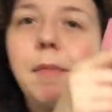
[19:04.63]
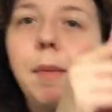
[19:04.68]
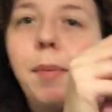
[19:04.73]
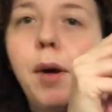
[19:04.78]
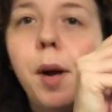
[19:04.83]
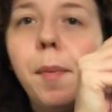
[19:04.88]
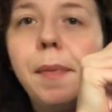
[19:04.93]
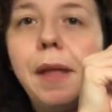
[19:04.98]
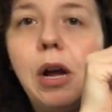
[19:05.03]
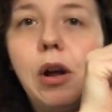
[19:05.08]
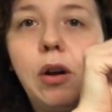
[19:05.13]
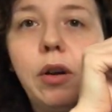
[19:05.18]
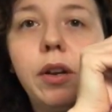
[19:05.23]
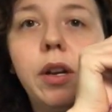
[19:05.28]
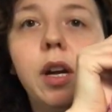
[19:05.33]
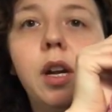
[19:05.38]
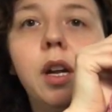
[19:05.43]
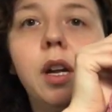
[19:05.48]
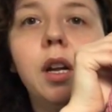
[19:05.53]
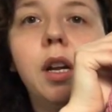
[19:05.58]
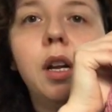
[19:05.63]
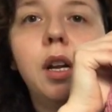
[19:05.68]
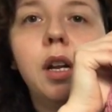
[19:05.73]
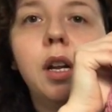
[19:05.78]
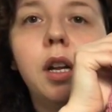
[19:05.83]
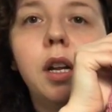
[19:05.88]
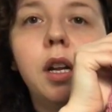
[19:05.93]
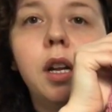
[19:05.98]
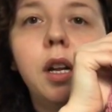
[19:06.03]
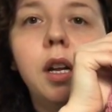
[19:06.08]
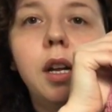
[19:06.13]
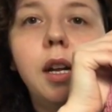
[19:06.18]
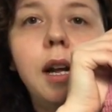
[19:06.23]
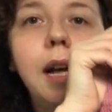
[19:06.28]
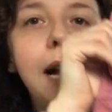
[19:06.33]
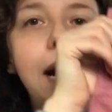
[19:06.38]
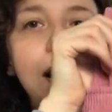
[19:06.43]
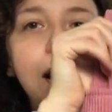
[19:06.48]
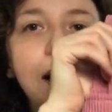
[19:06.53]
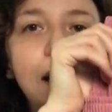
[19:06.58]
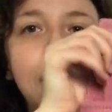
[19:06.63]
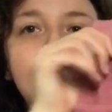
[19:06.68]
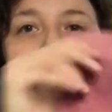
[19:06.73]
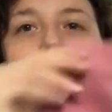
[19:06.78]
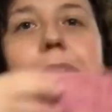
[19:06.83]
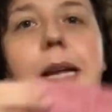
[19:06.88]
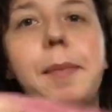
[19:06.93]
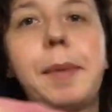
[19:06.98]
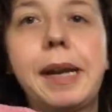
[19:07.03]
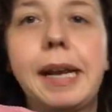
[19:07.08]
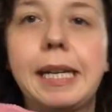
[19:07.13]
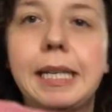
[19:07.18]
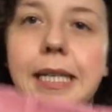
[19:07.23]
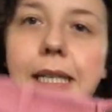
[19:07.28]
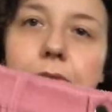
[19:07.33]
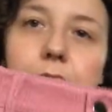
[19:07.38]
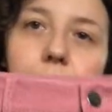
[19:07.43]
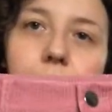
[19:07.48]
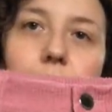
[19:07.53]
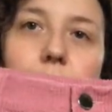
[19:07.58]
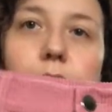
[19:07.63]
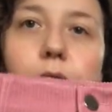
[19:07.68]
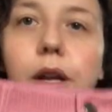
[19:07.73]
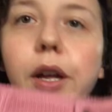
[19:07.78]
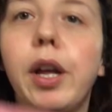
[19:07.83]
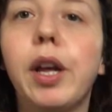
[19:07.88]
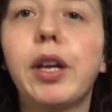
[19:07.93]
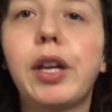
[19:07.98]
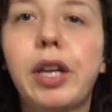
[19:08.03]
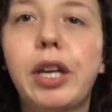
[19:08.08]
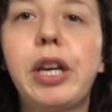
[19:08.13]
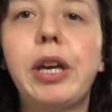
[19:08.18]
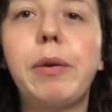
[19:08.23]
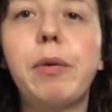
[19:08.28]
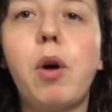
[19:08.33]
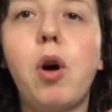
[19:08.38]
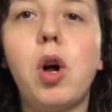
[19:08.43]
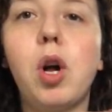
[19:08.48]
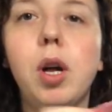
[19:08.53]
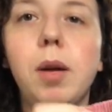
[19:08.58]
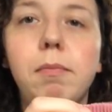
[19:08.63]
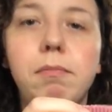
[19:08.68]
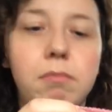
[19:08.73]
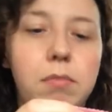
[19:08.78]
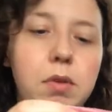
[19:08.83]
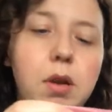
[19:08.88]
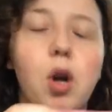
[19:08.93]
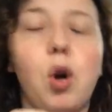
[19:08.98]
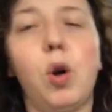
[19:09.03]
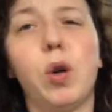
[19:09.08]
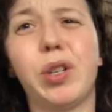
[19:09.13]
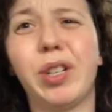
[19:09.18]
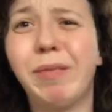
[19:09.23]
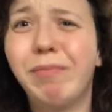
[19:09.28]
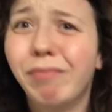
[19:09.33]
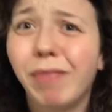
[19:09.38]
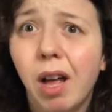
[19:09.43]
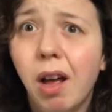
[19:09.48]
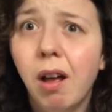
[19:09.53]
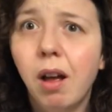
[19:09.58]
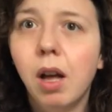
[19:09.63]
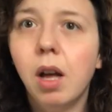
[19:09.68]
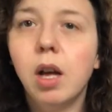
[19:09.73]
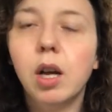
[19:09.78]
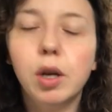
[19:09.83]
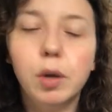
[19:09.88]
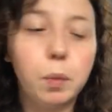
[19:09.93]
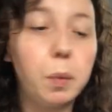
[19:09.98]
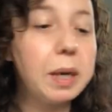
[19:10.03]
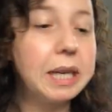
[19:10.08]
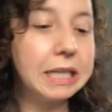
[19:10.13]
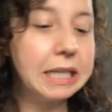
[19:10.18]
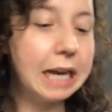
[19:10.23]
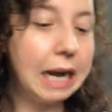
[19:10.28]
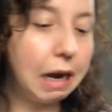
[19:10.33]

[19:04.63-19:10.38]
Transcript: Pop that on, and it'd be a nice little cute autumn winter